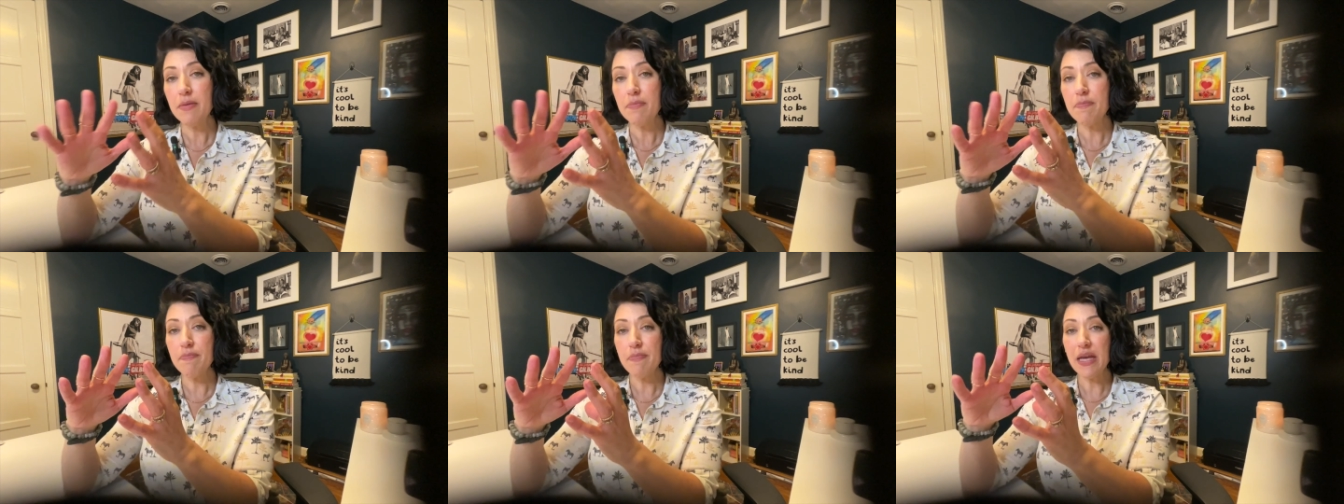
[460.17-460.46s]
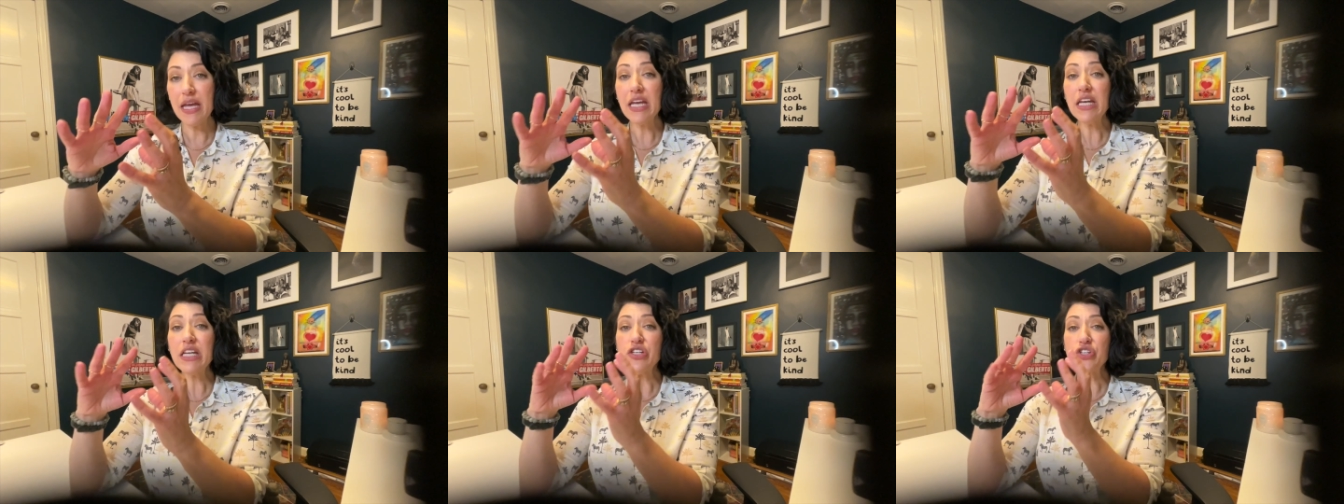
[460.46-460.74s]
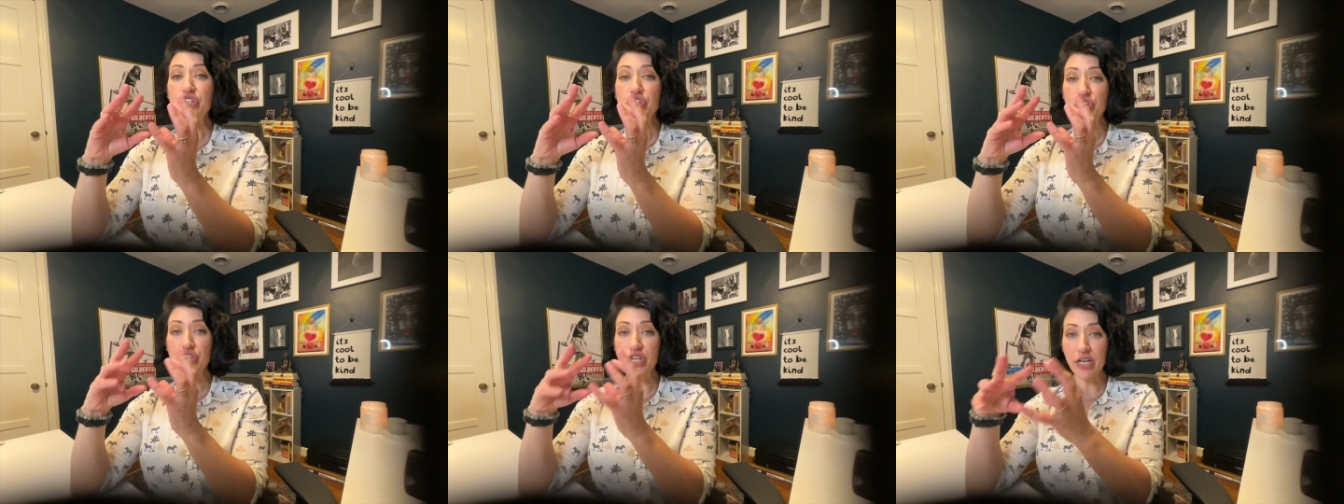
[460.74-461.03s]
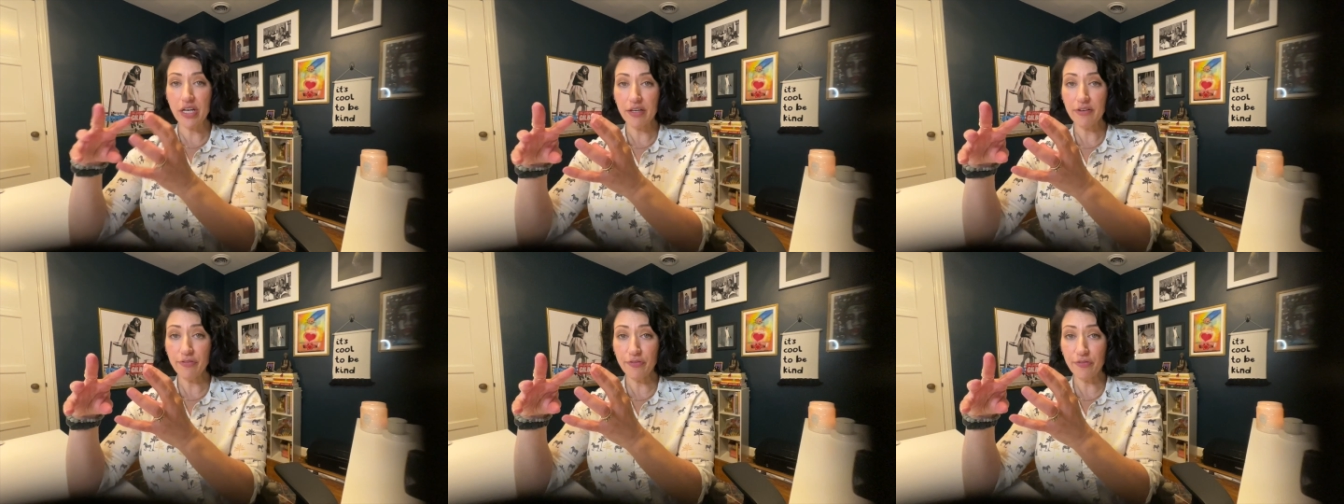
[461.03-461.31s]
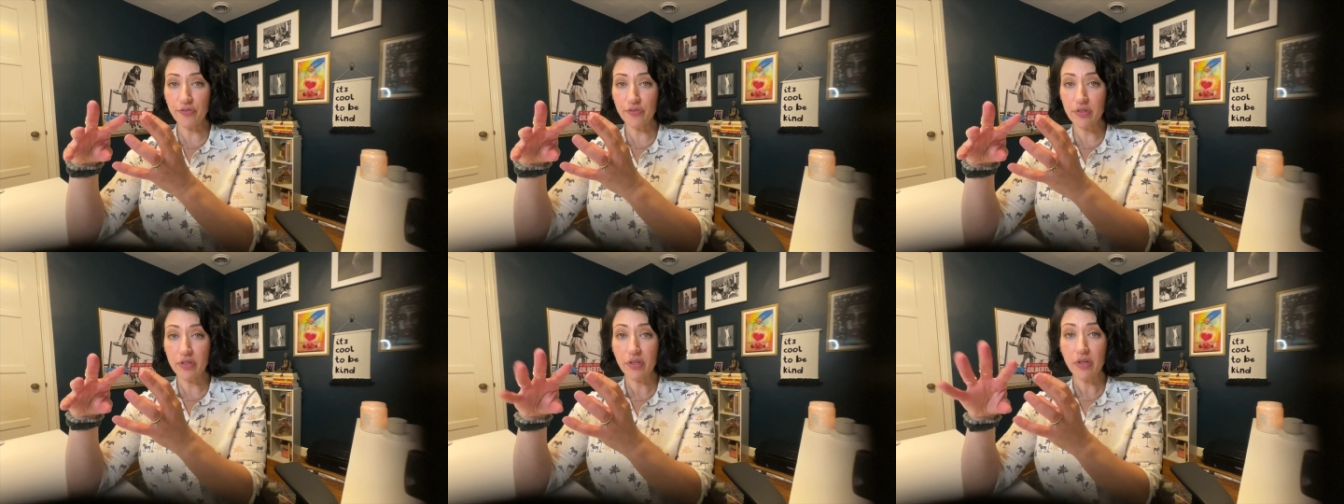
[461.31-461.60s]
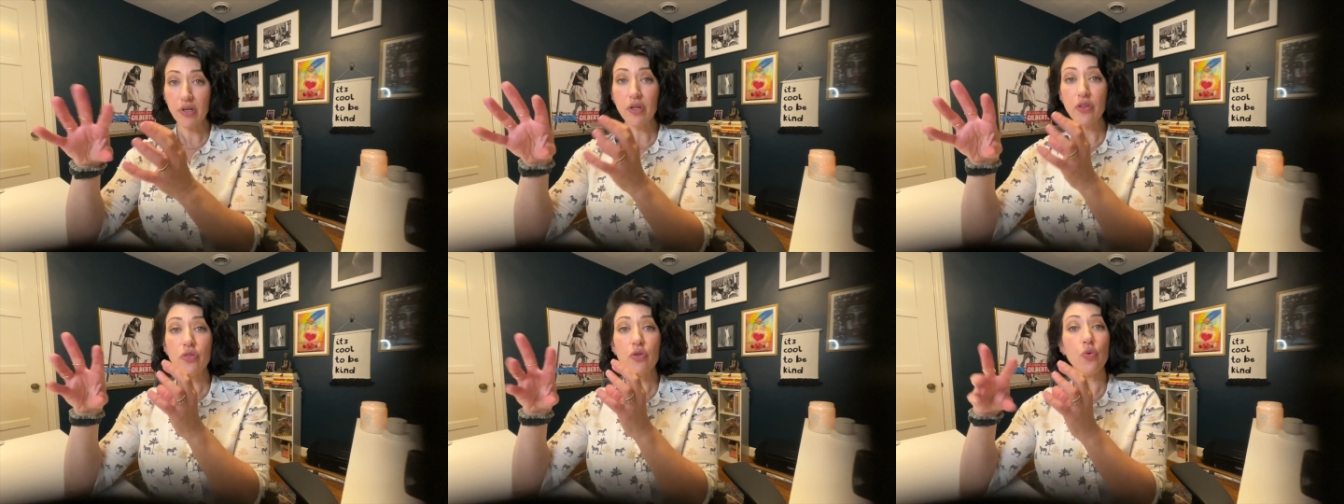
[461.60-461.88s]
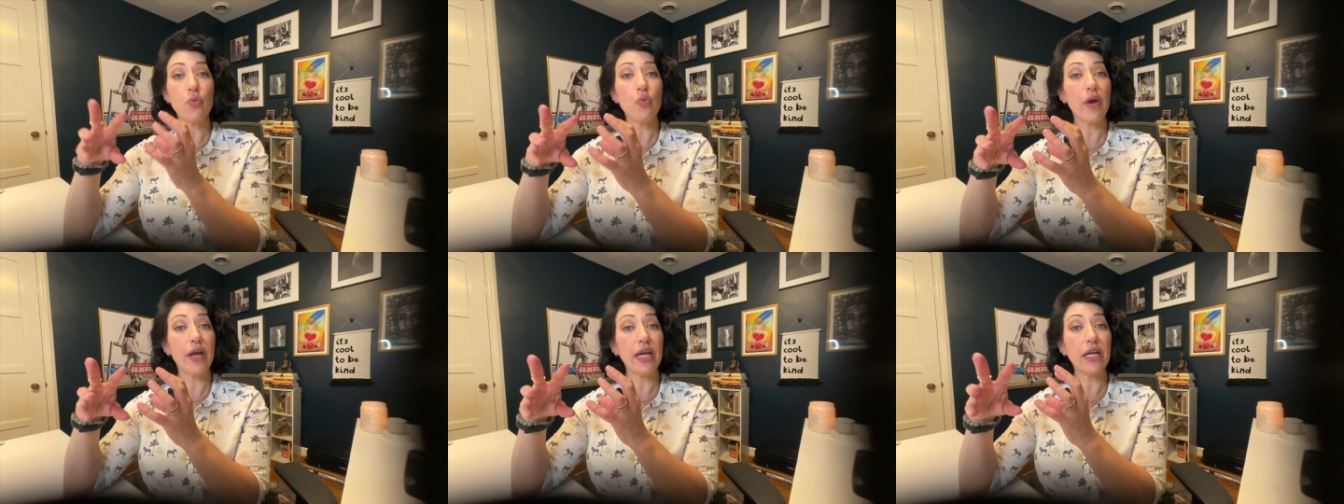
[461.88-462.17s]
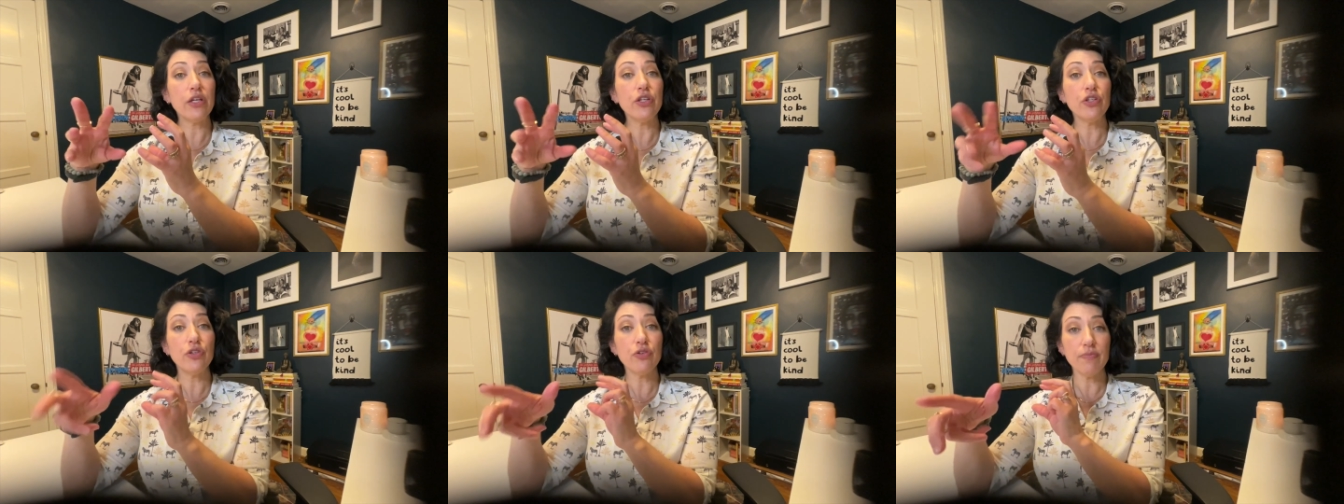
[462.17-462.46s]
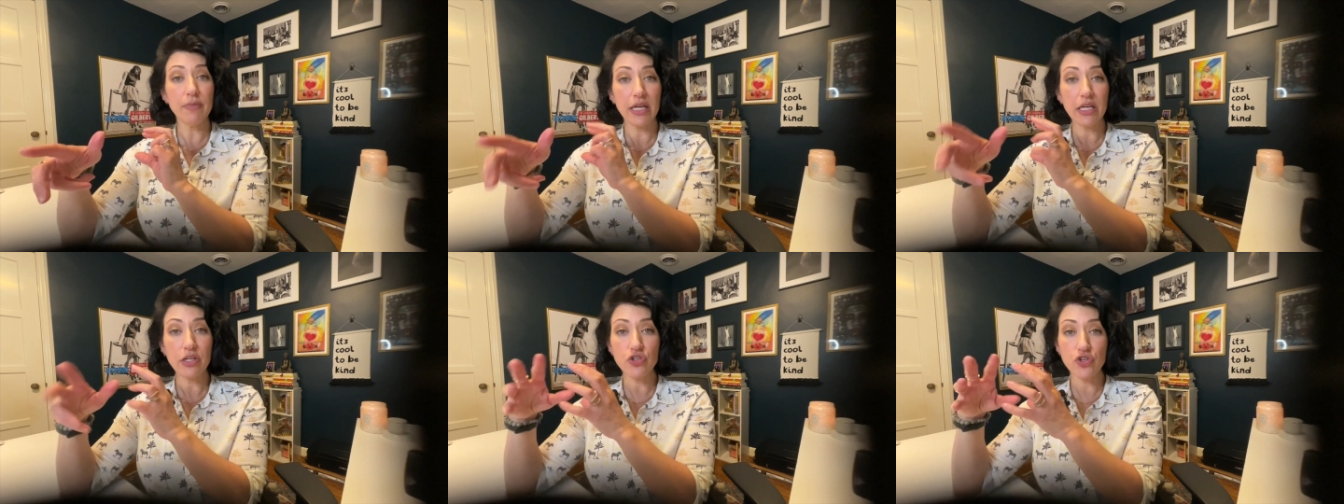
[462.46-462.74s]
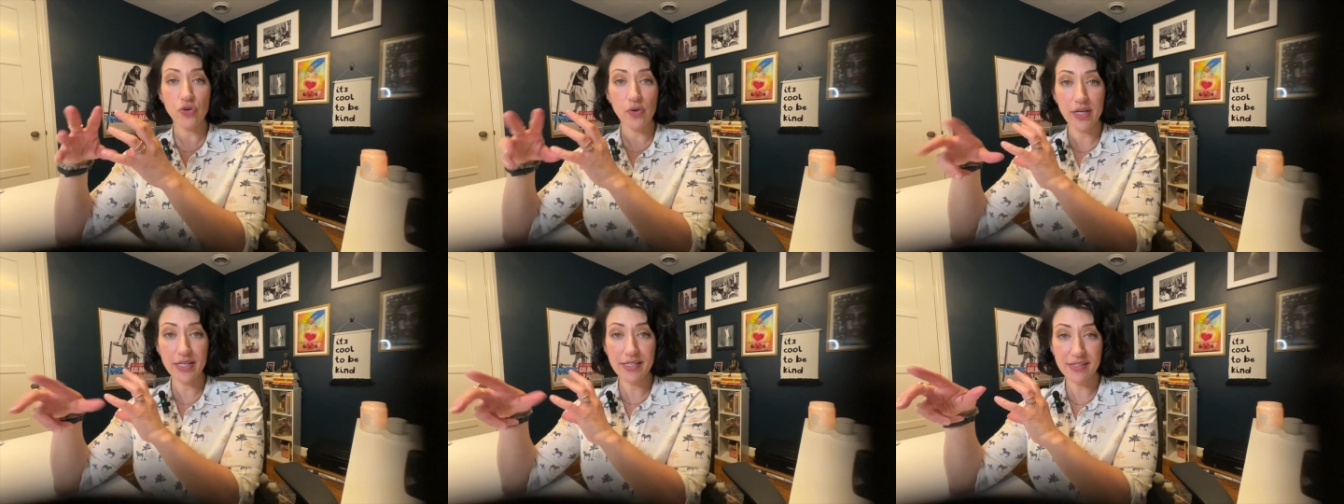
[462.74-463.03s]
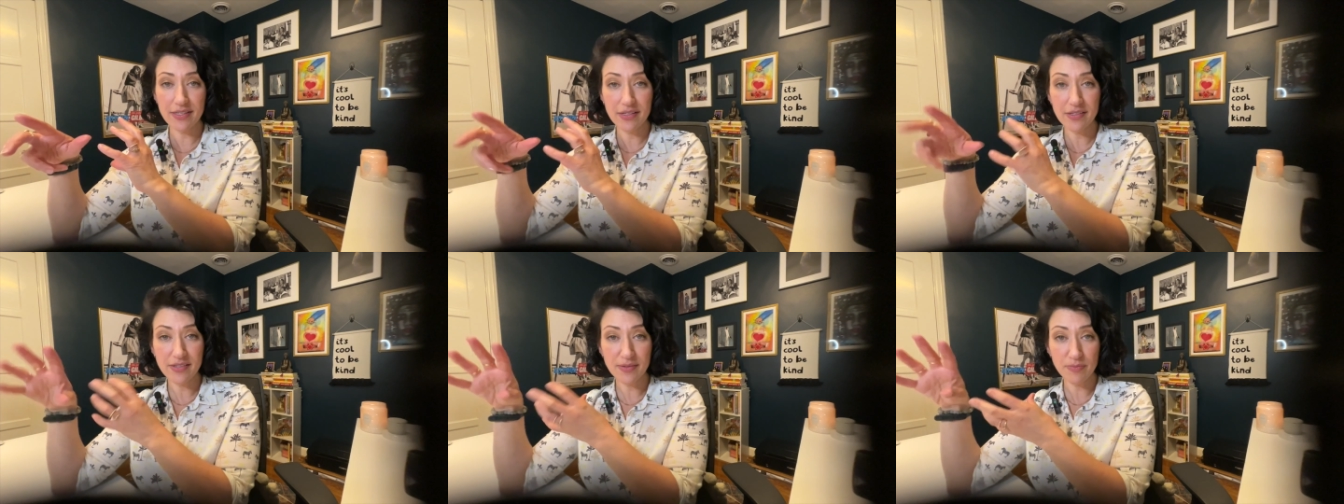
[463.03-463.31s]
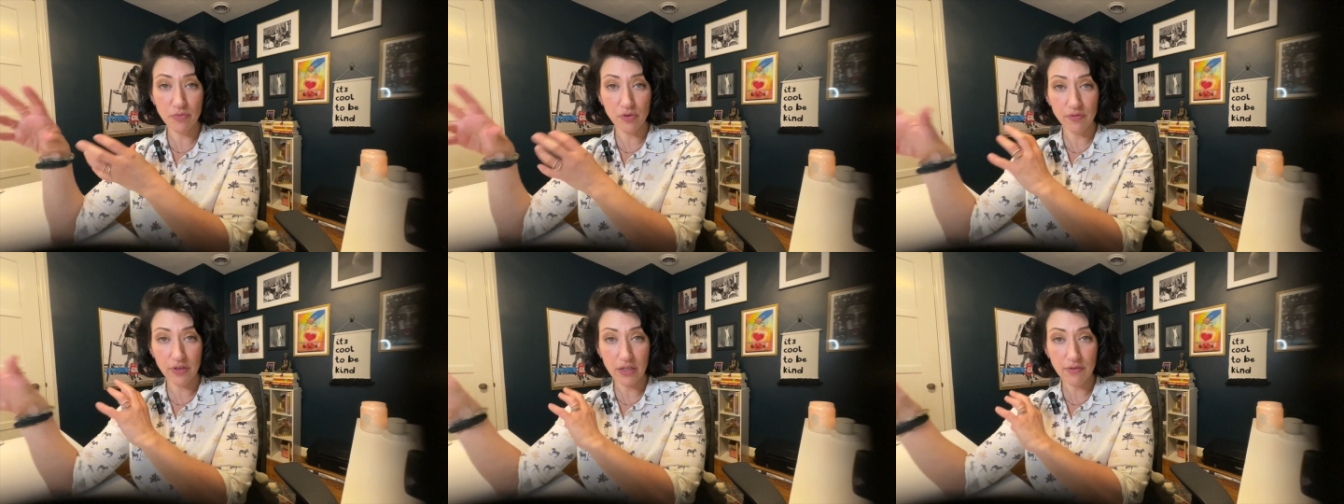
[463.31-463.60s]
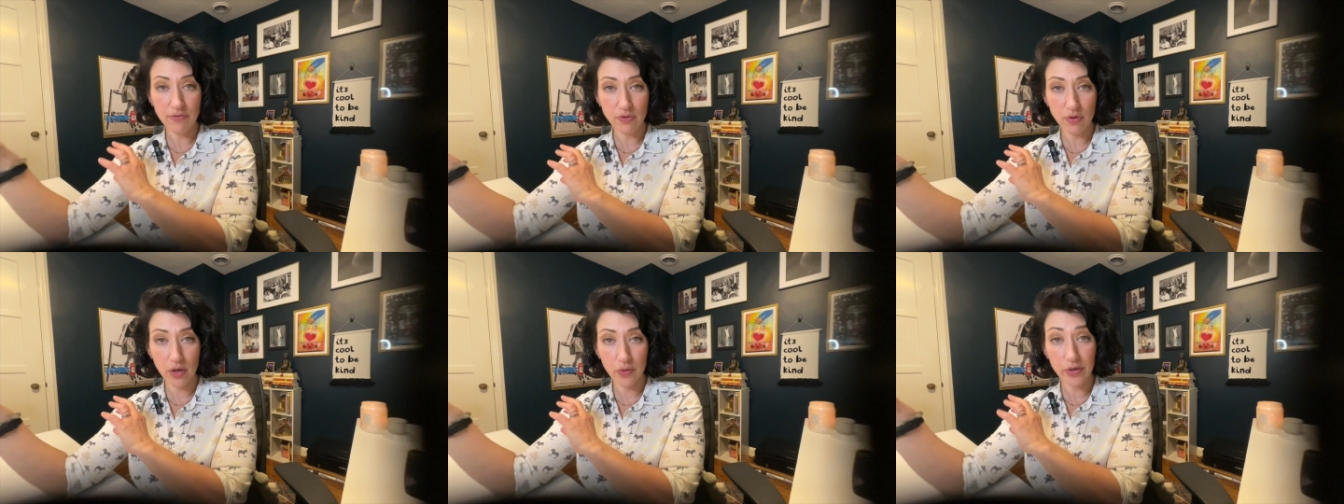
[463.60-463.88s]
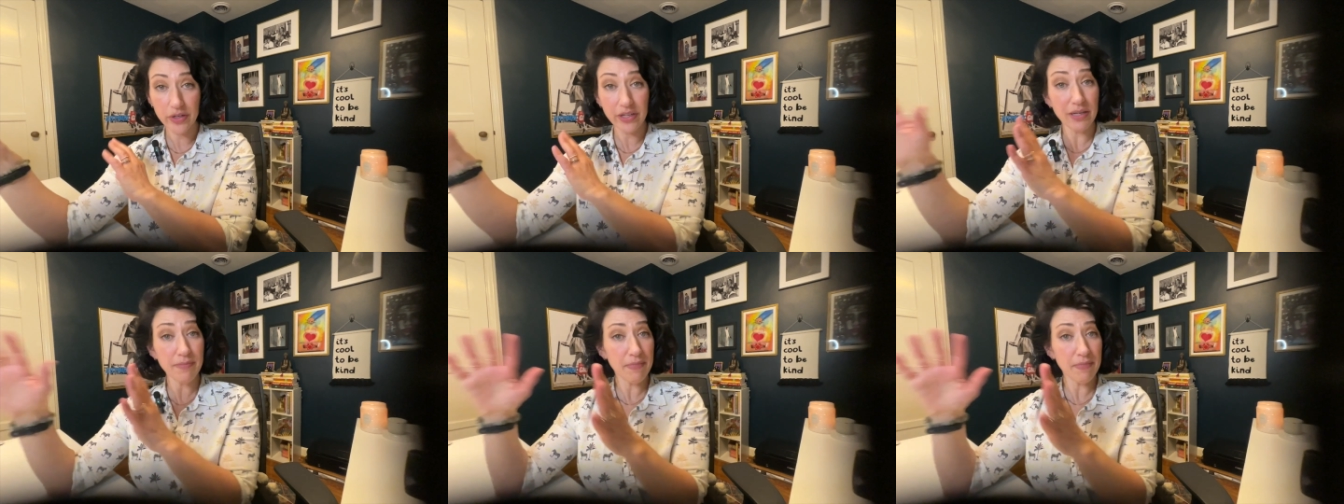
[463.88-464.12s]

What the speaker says: may shift the way you make choices moving forward.